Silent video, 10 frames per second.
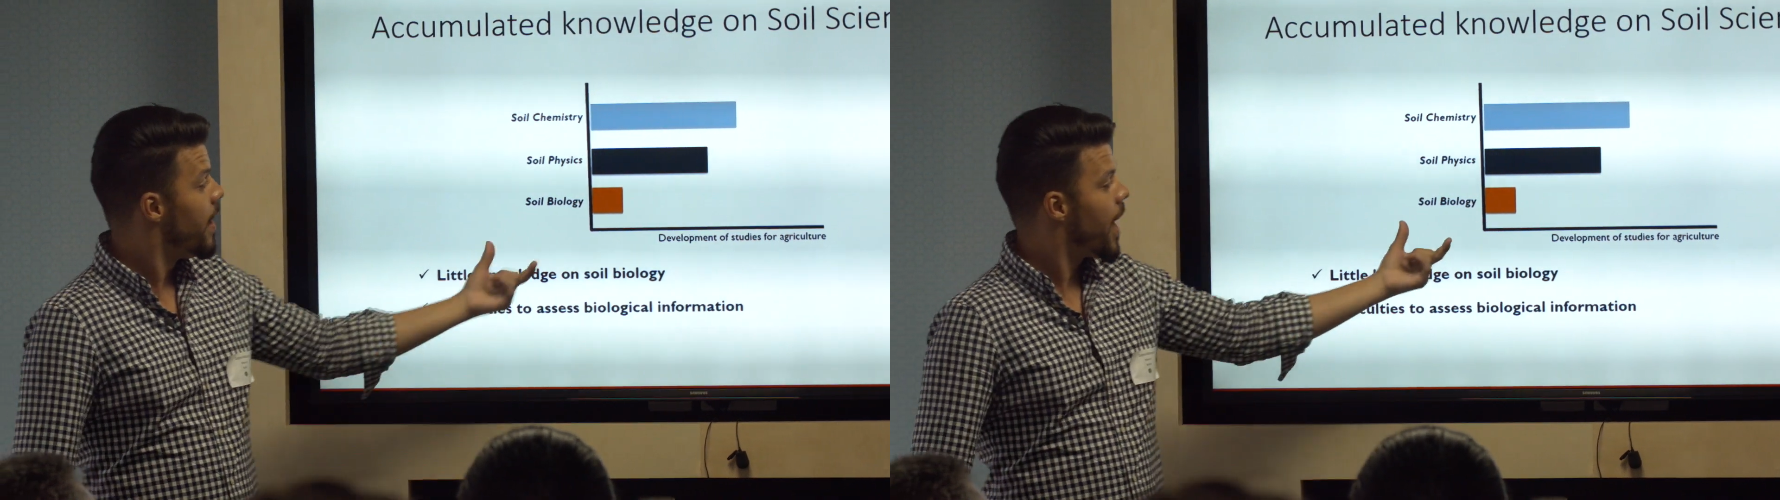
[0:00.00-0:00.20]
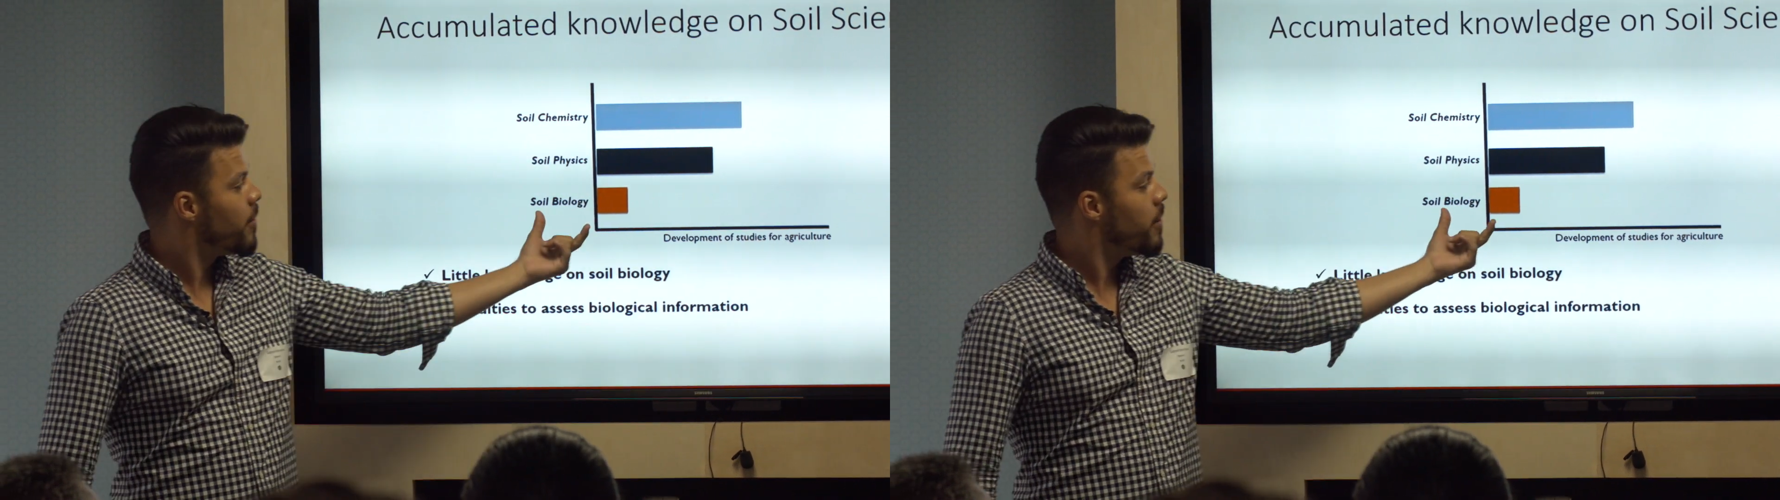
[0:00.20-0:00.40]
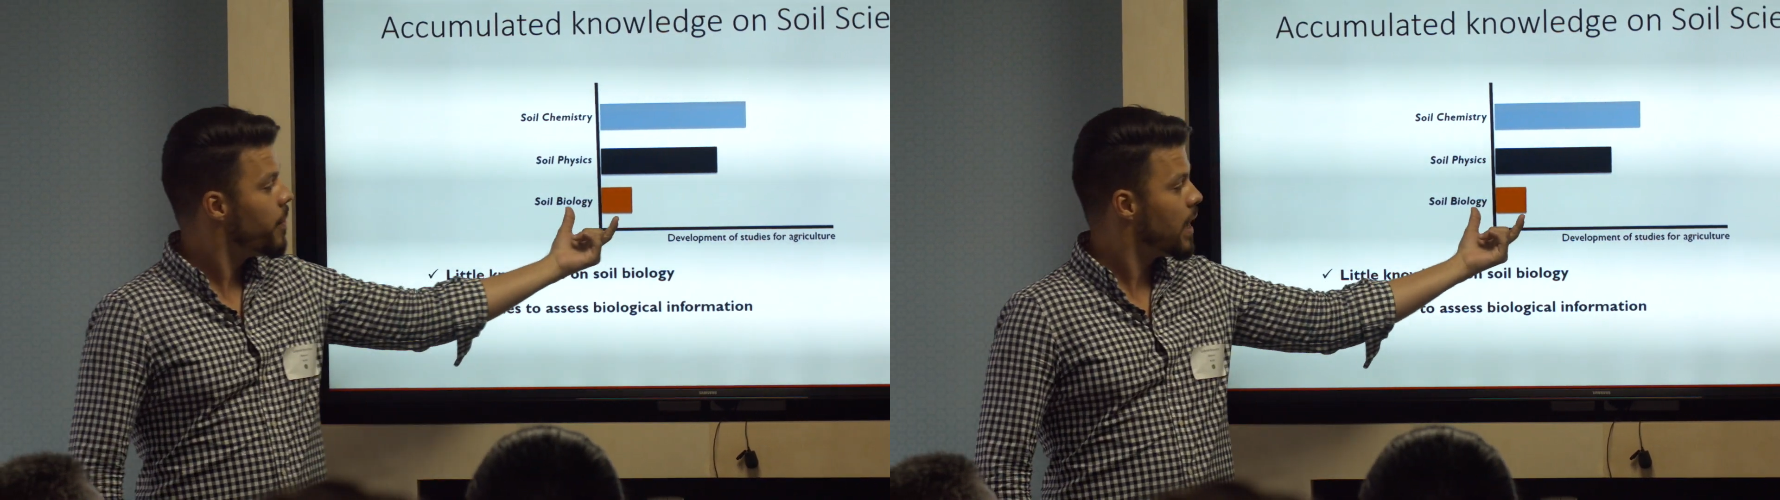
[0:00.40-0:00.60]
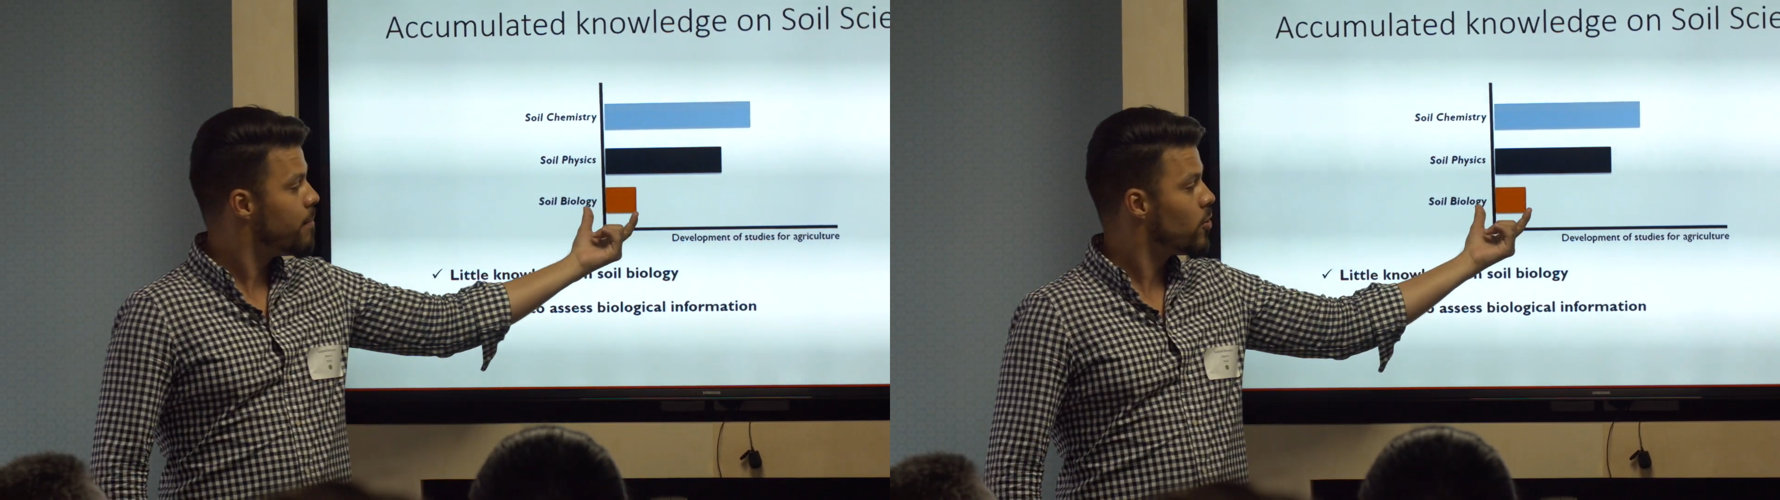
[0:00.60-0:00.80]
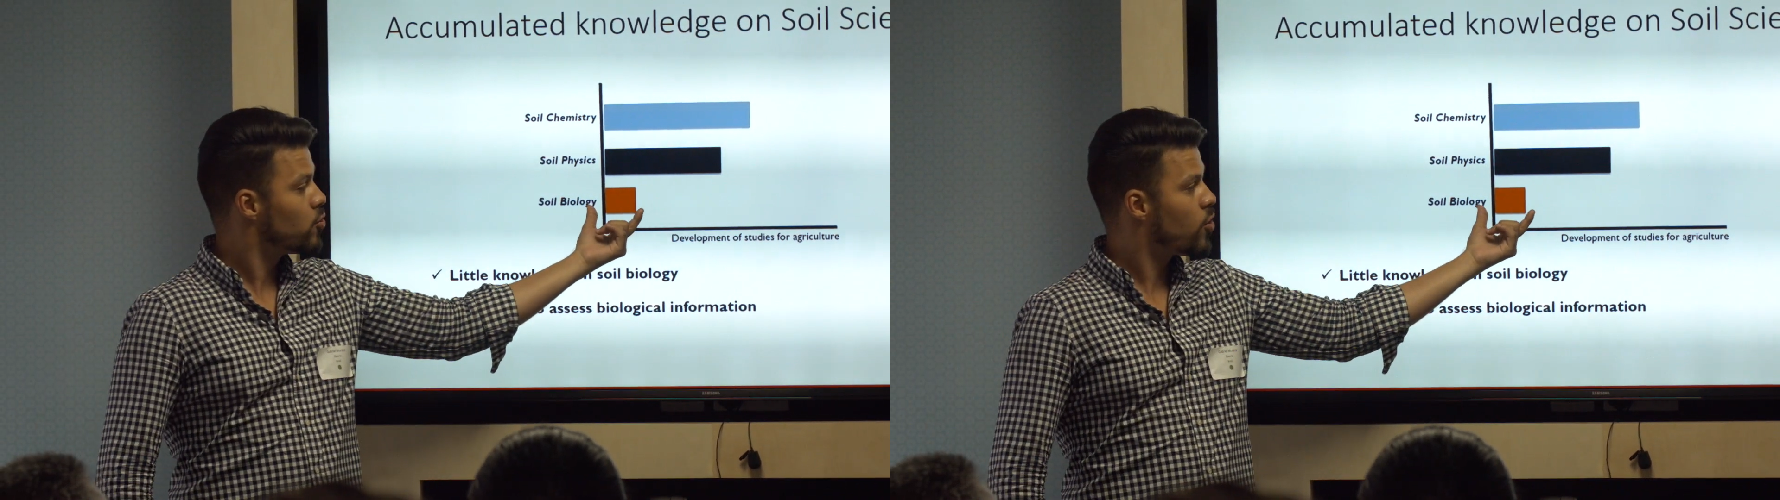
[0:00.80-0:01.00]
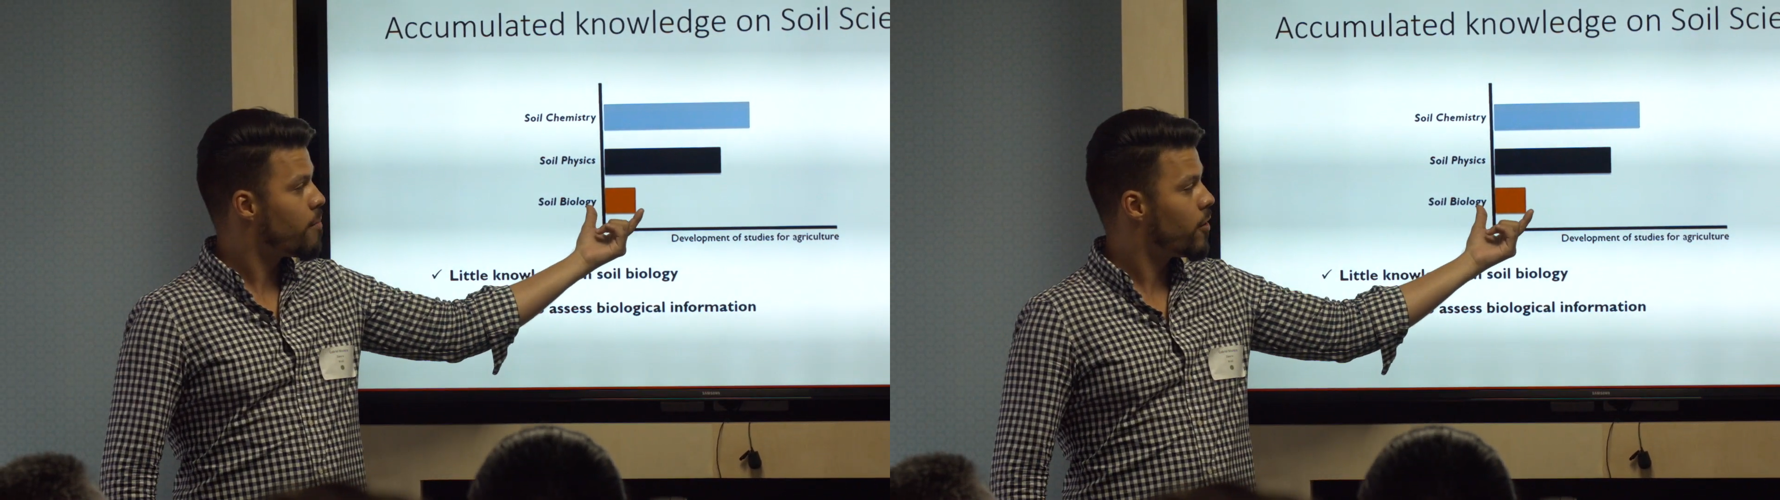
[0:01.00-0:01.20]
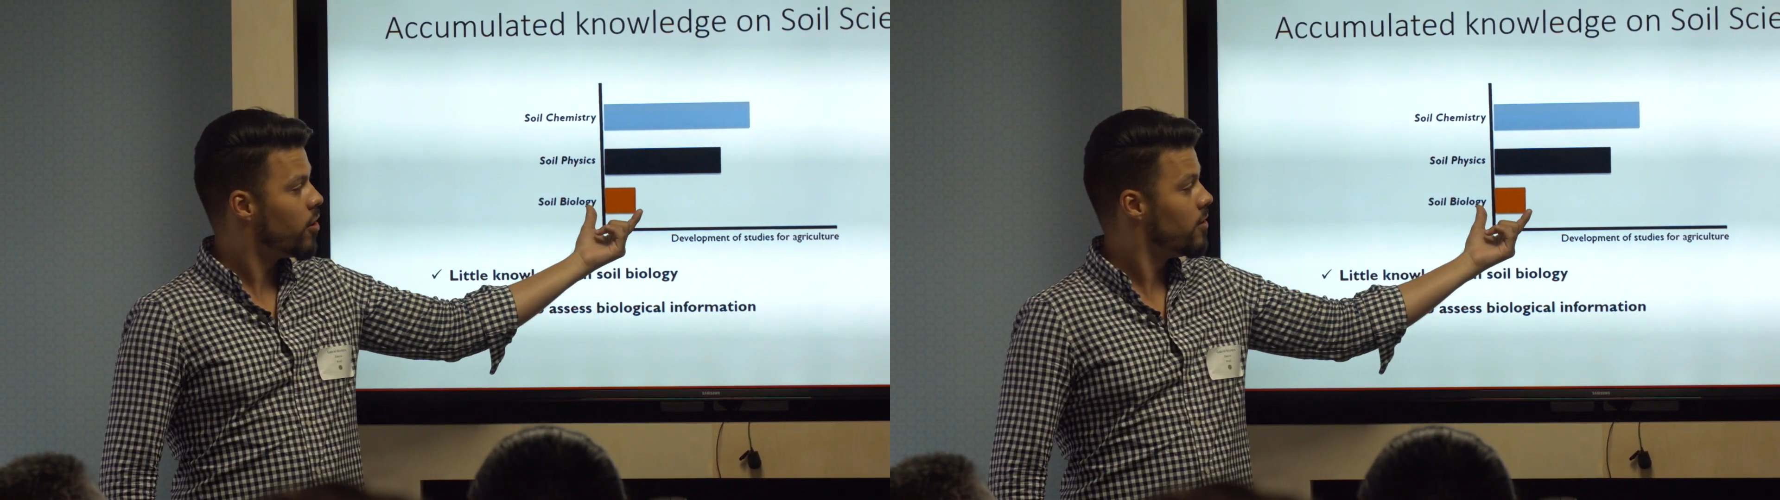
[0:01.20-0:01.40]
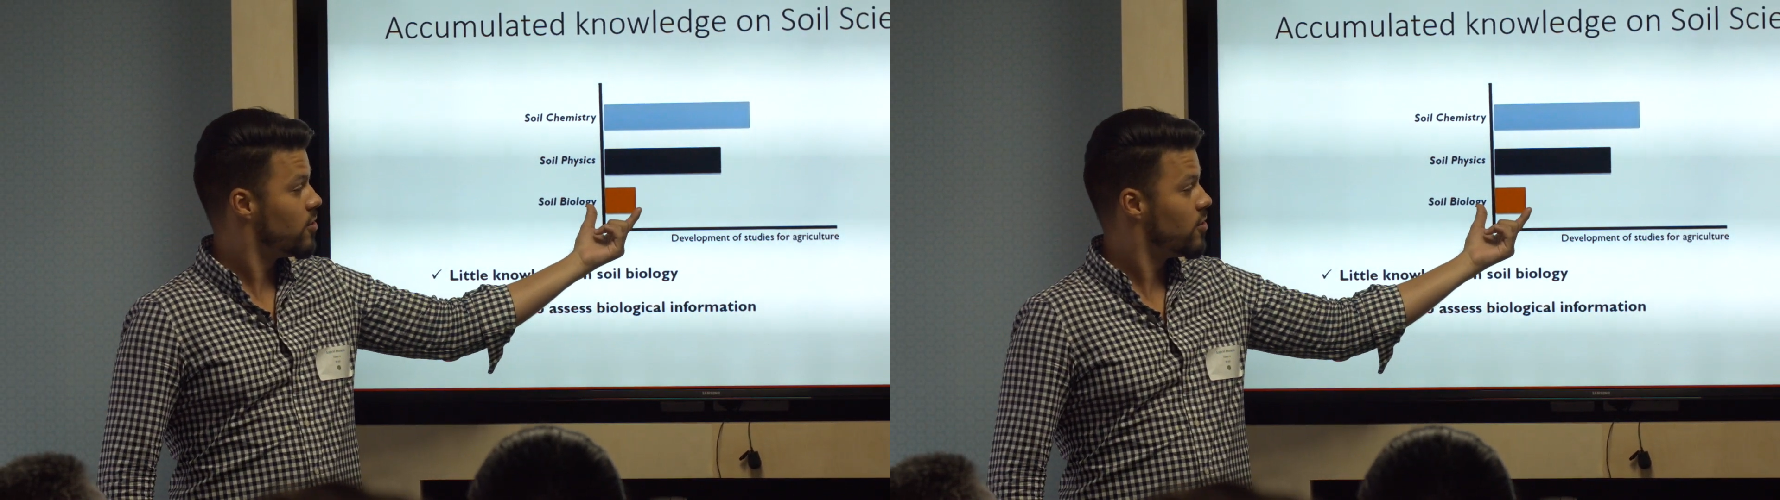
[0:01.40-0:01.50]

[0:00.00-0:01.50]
And when you think about soil, micro,